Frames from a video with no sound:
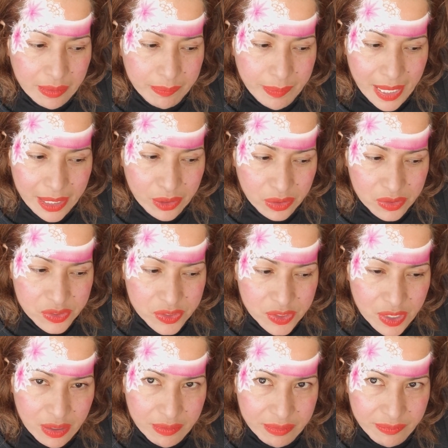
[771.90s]
petals
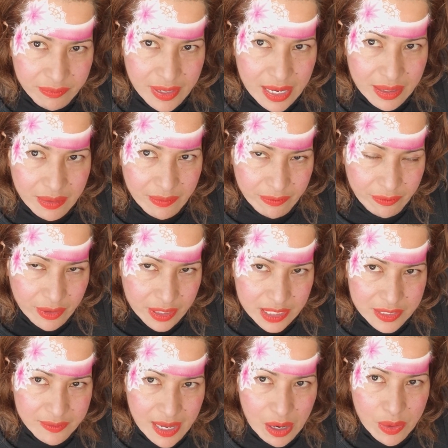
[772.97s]
of for
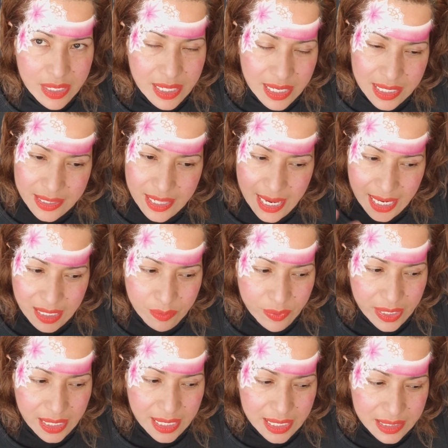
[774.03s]
this flower, then
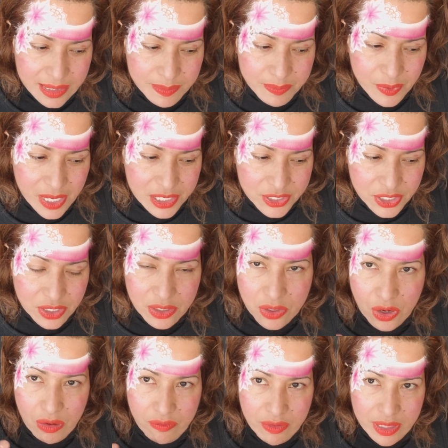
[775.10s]
release pressure.
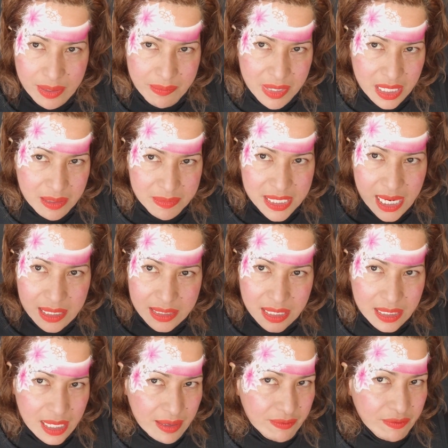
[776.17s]
Go for the medium size, and
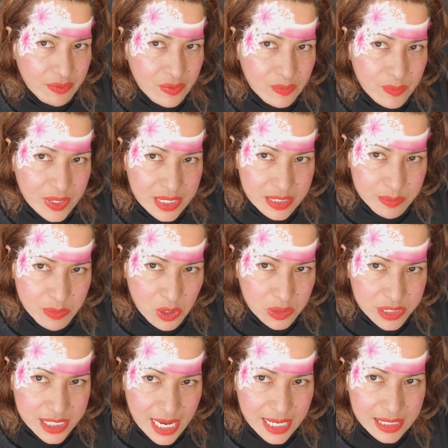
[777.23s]
then with a small
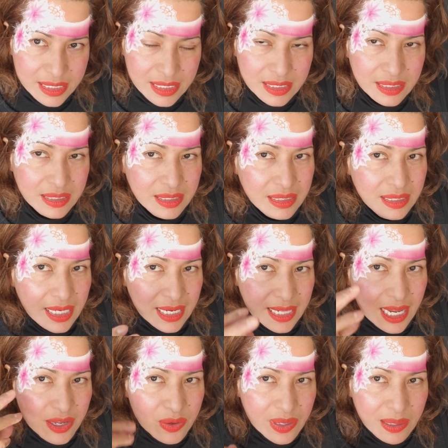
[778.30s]
size. Like
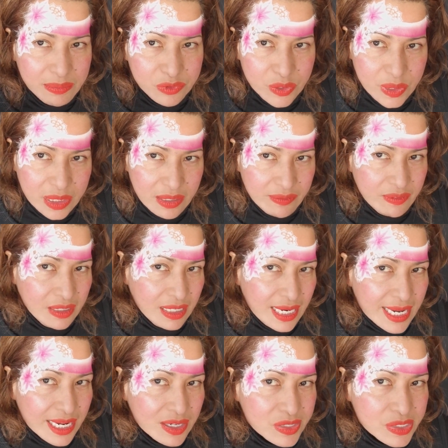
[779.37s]
that, you have 3 different
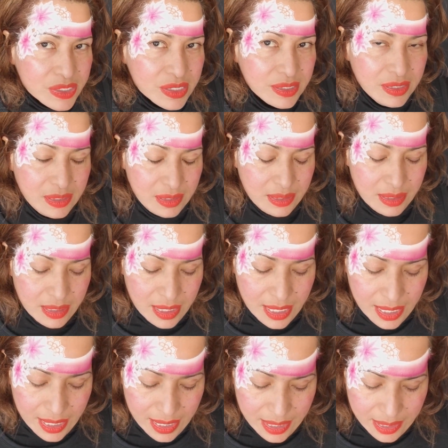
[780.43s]
layers.
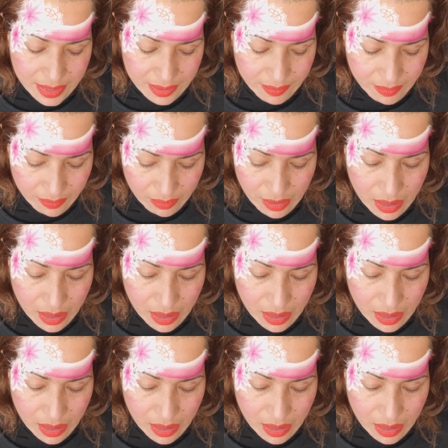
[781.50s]
And